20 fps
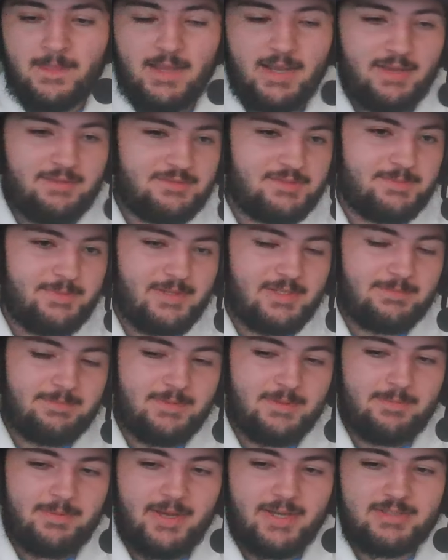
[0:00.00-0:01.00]
I've sped
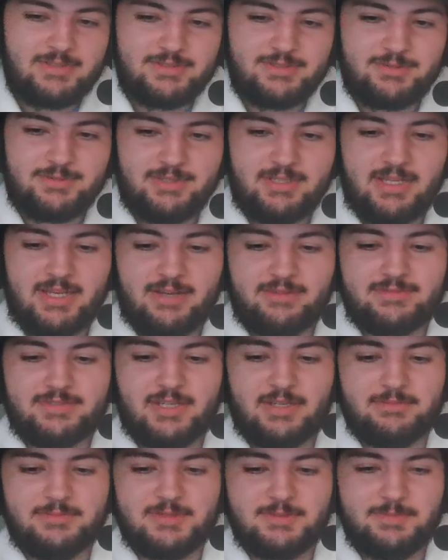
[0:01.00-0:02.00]
up the battle's three and a half
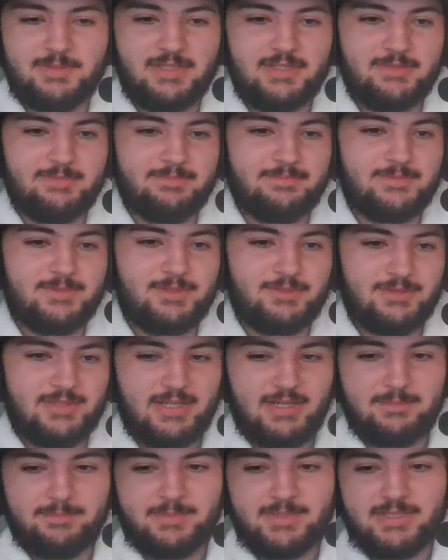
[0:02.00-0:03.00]
times speed. Do
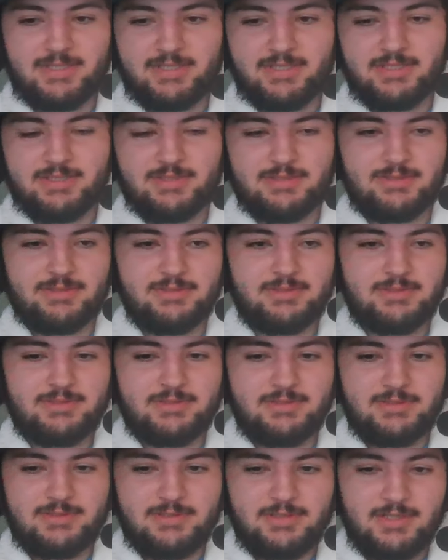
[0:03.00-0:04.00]
not be here.
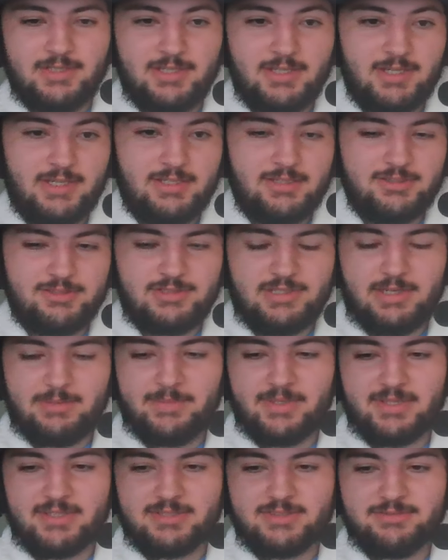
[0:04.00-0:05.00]
Do not
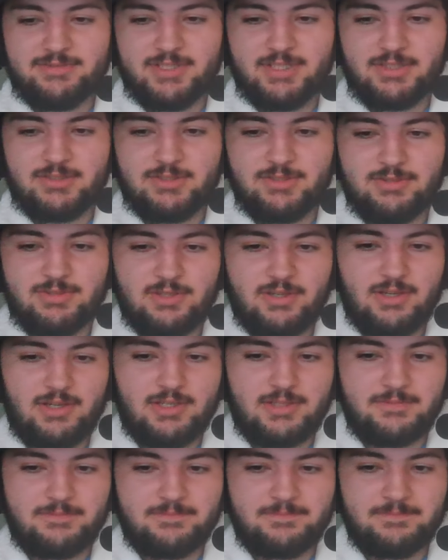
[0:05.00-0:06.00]
make this video too
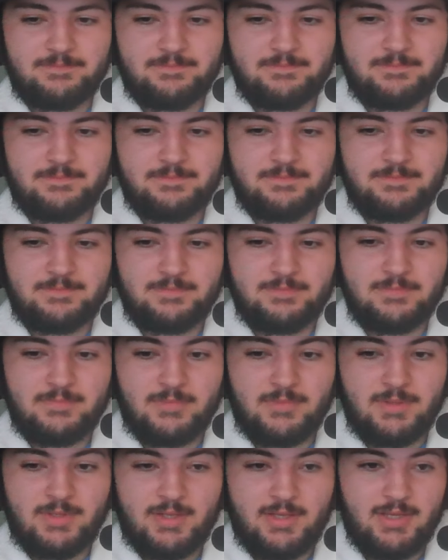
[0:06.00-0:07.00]
long.
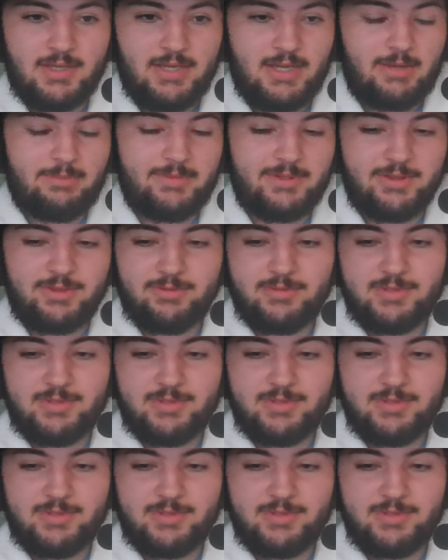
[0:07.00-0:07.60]
I mean